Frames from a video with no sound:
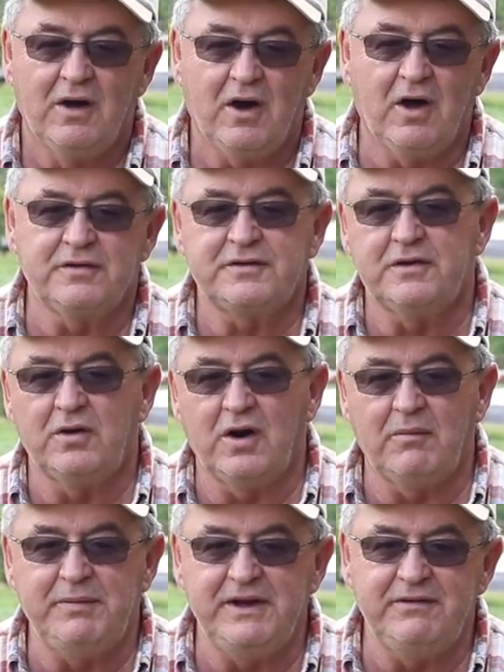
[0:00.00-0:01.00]
Also,
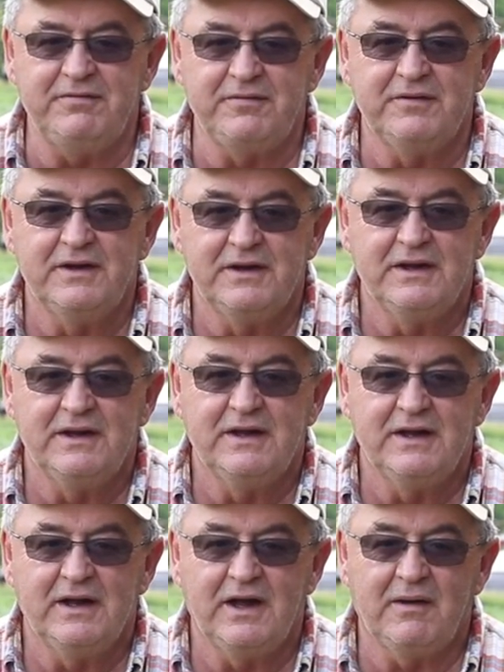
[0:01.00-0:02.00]
our beef,
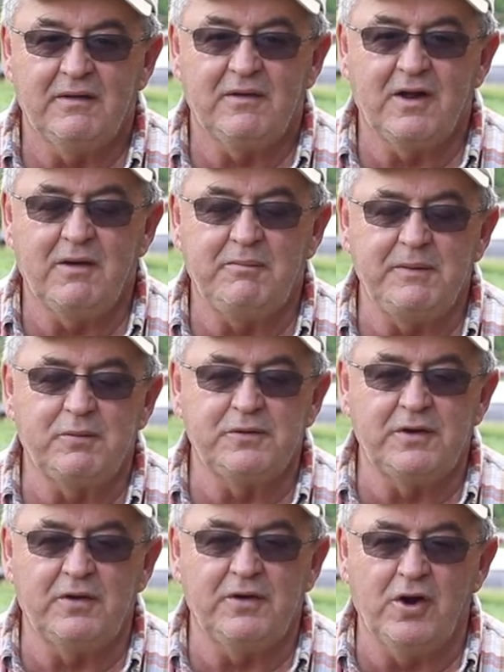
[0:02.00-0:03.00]
a lot of people
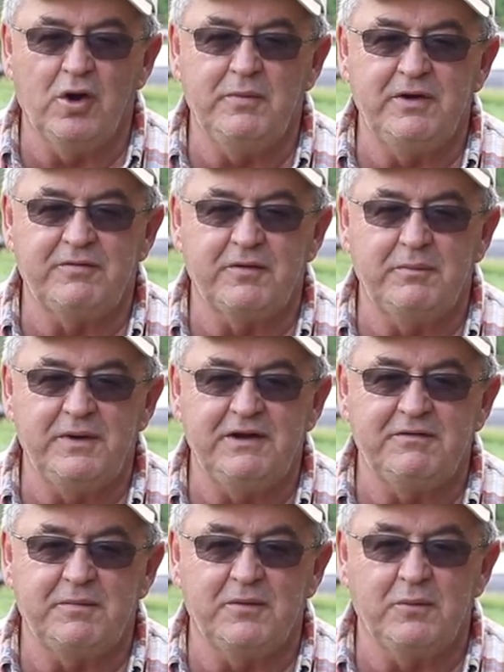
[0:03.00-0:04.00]
don't know me for
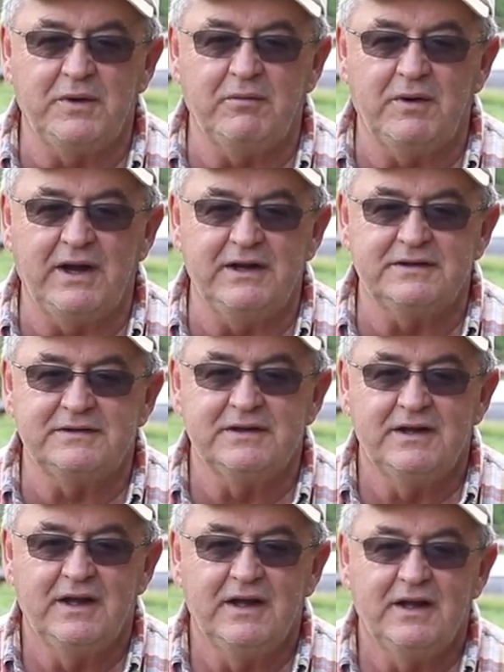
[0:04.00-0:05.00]
beef, but we raise
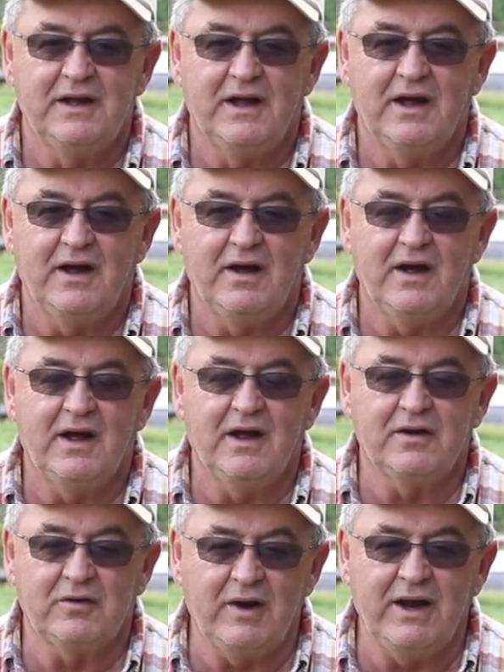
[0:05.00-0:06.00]

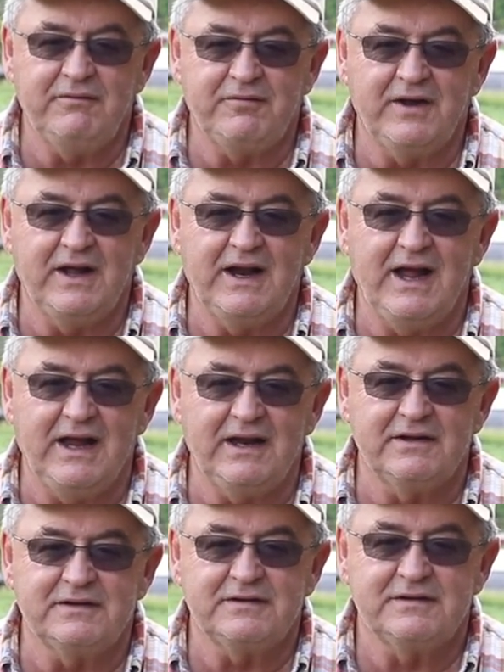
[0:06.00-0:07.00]
grain-fed
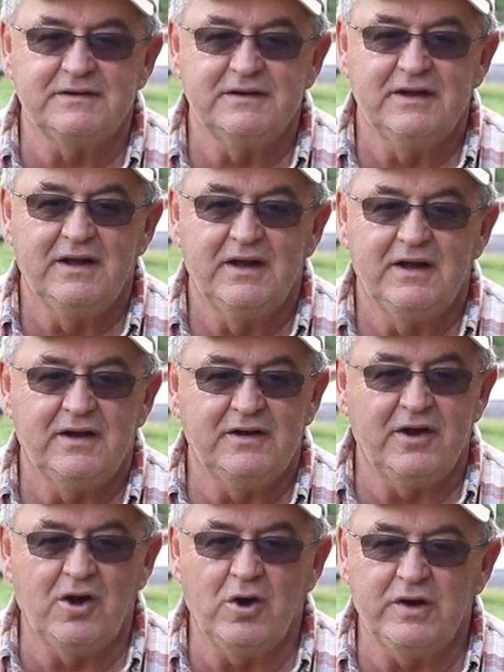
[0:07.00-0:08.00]
Angus,
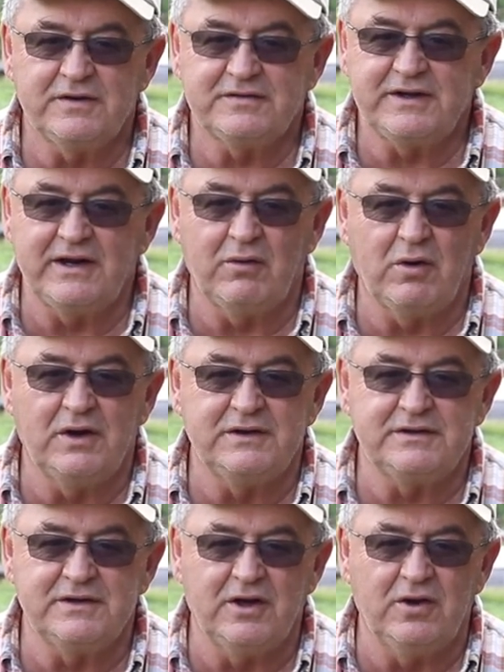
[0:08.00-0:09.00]
no
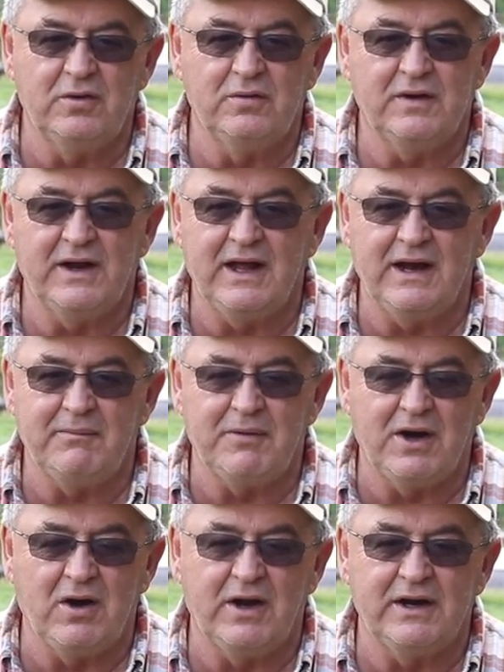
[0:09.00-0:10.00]
steroids, no
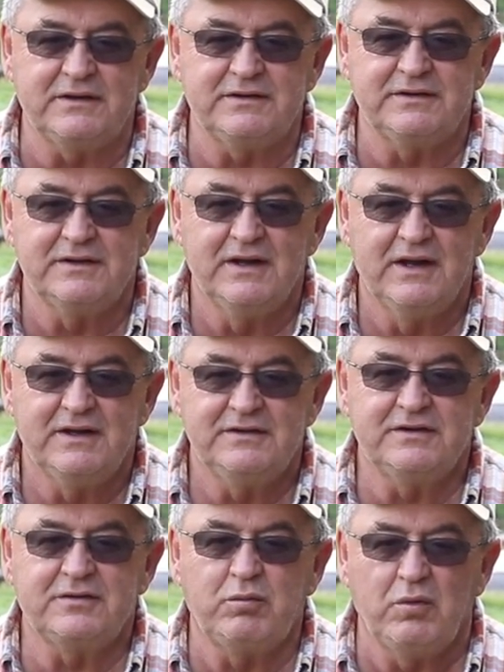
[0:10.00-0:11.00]
antibiotics,
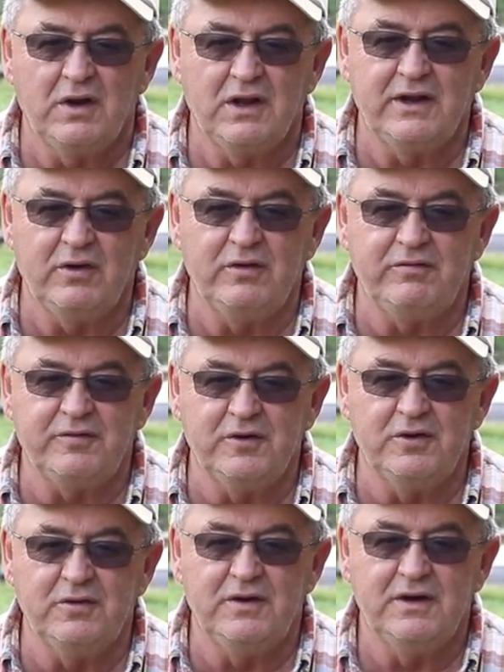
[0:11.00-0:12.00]
just really good
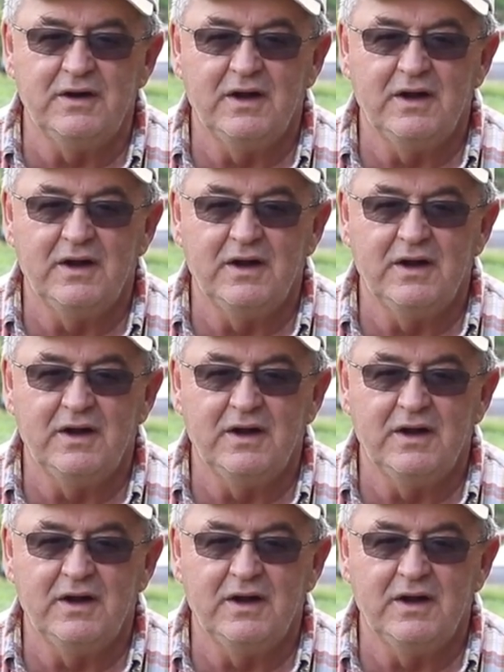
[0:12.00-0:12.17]
food